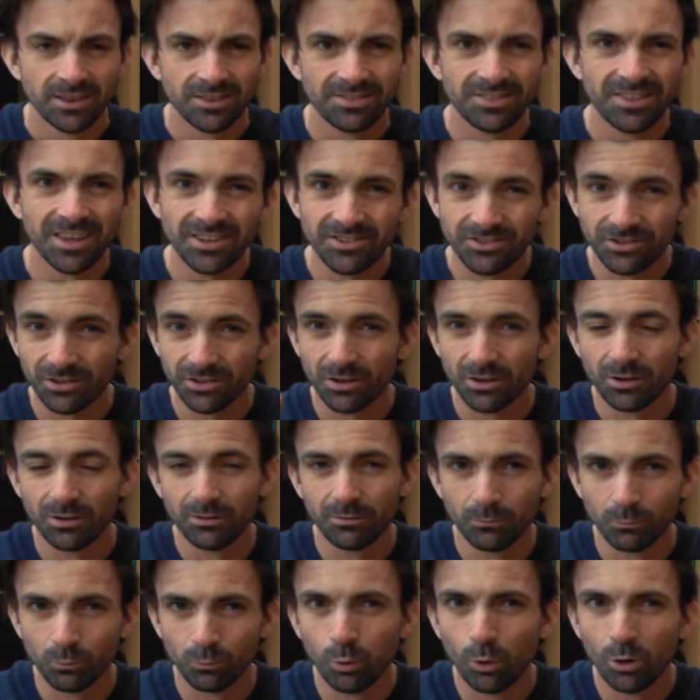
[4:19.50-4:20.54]
This
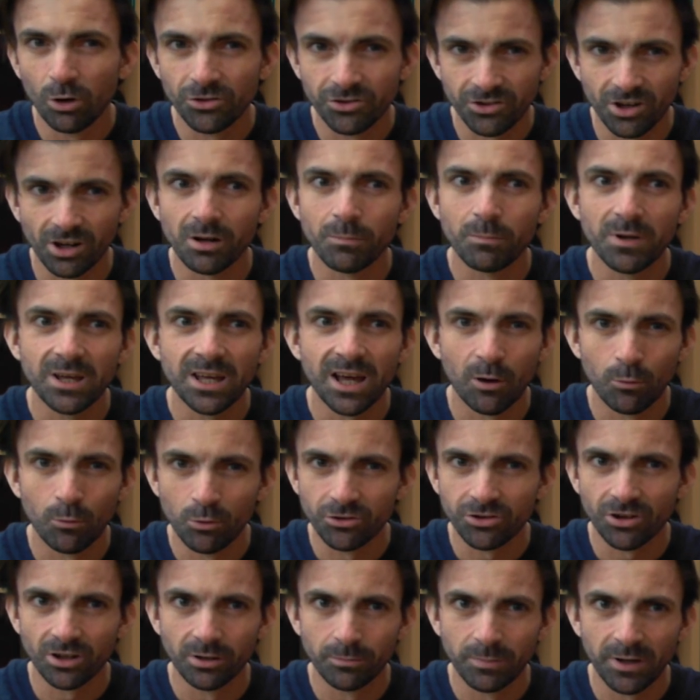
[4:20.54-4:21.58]
was going to be, I
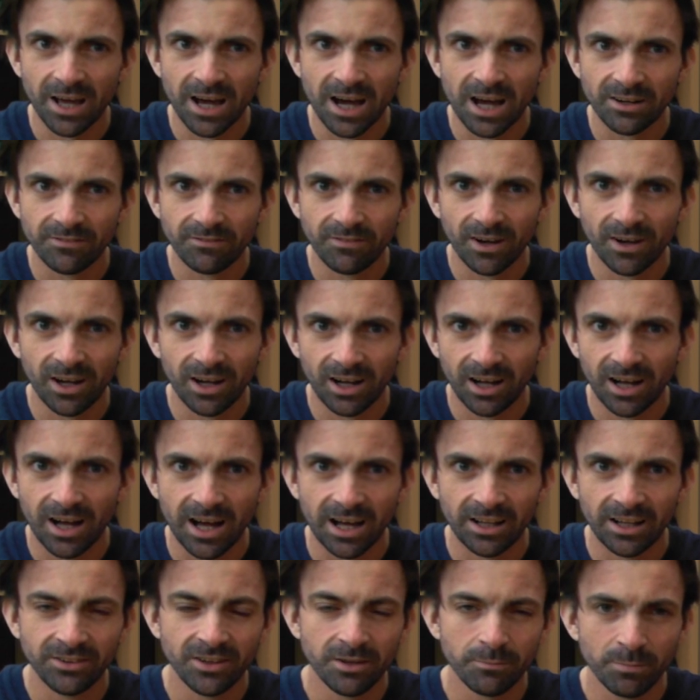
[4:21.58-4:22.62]
was going to be Hadvar
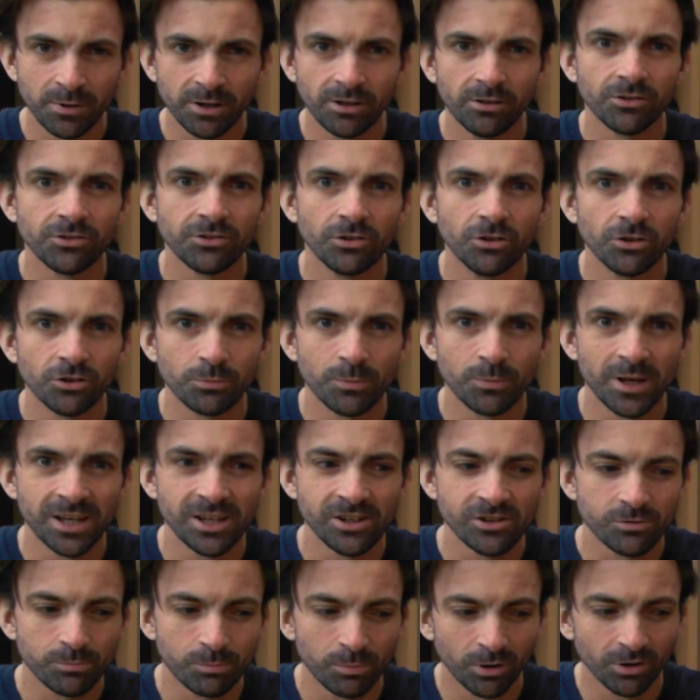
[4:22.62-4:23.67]
and the Imperial Swords
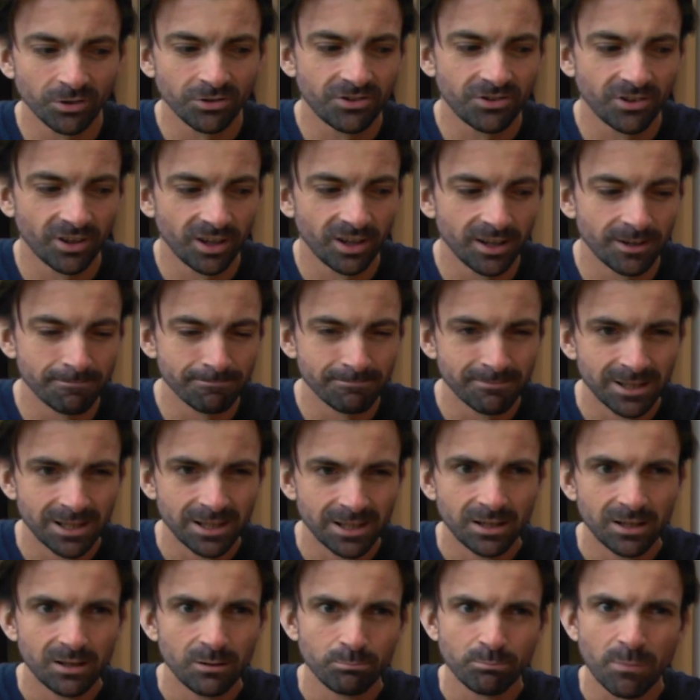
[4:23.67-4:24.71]
Mage, but
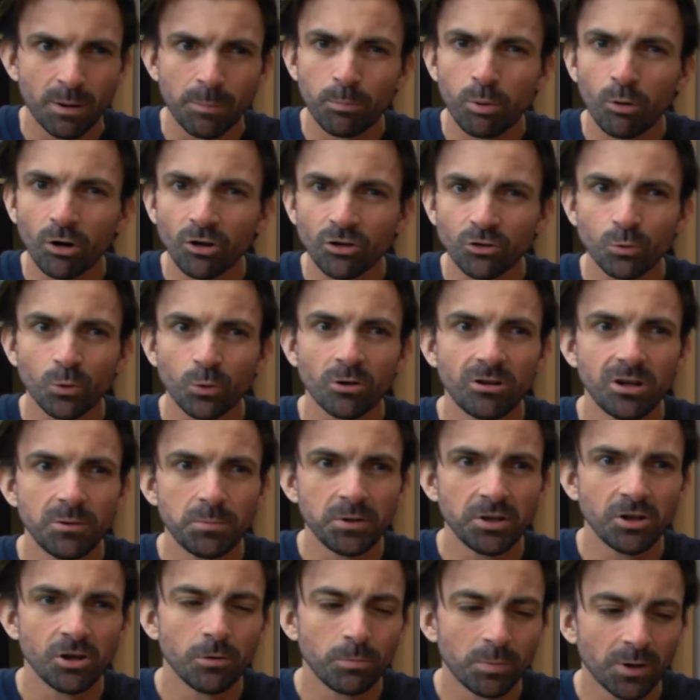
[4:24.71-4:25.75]
my points were
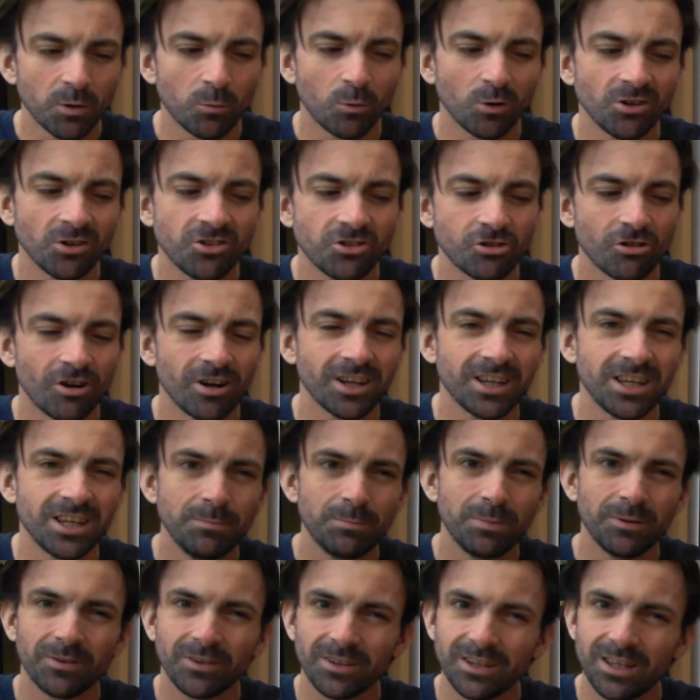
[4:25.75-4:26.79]
creeping up and I wanted to try and
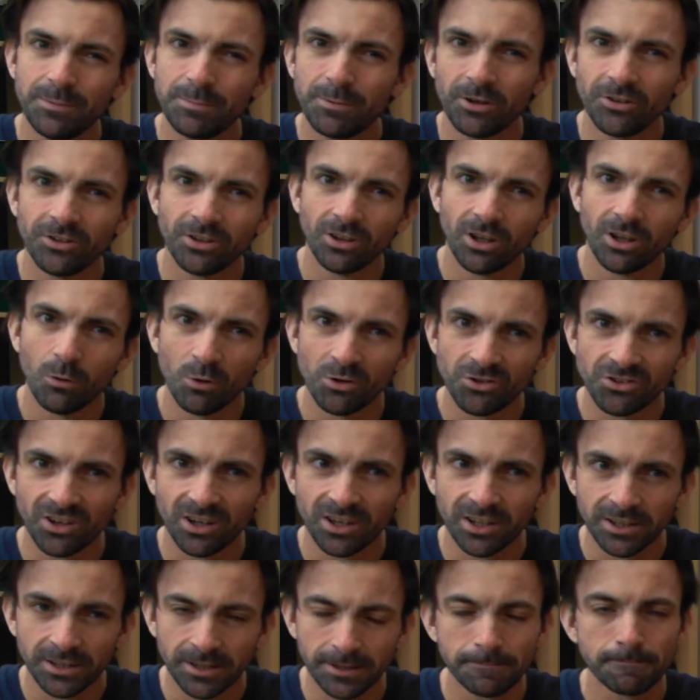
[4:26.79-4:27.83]
keep it on the lower
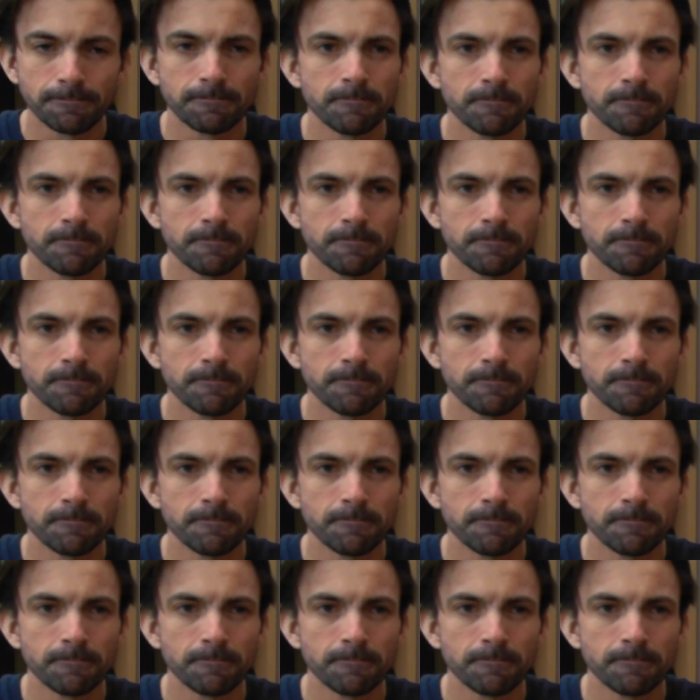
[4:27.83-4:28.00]
side.